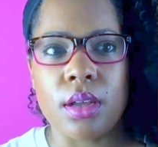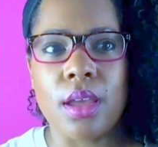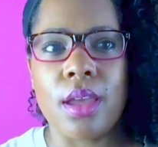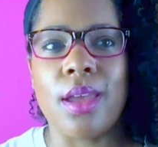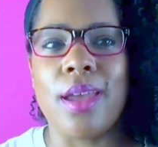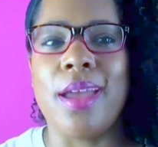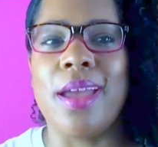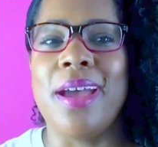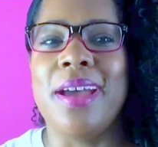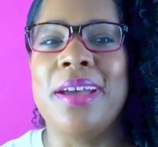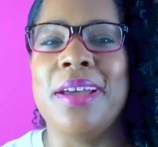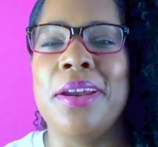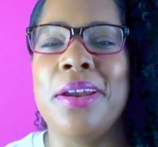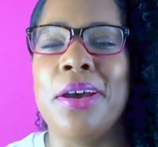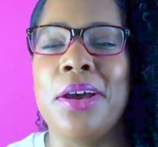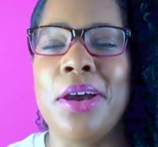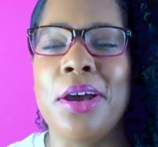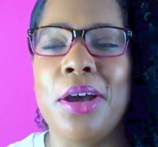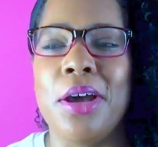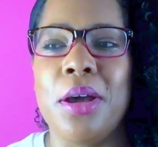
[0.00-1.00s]

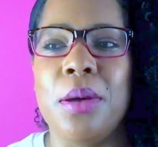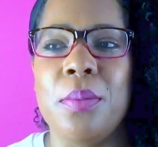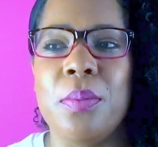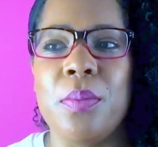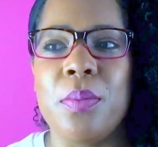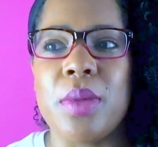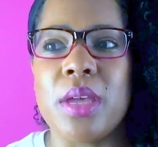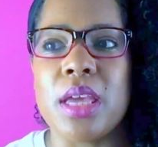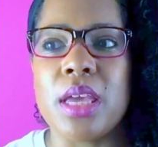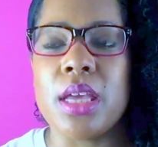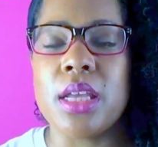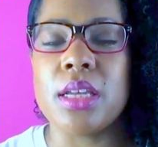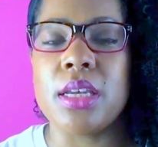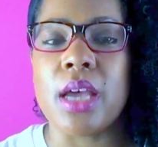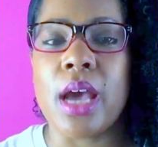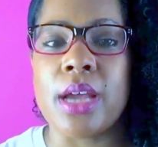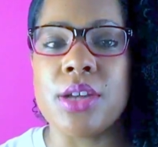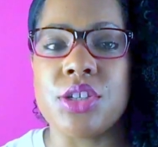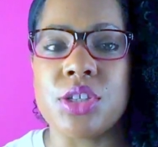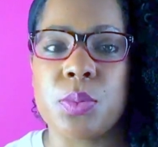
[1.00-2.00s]
And
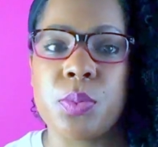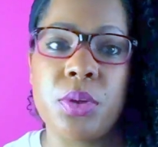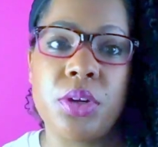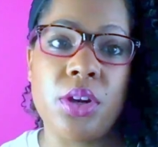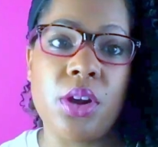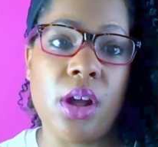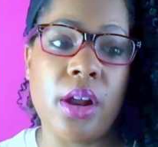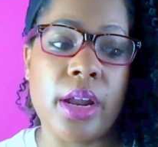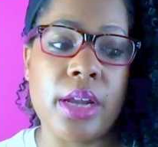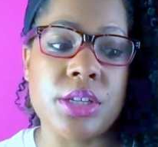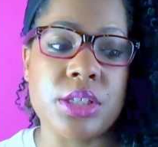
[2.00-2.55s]
I just put it on.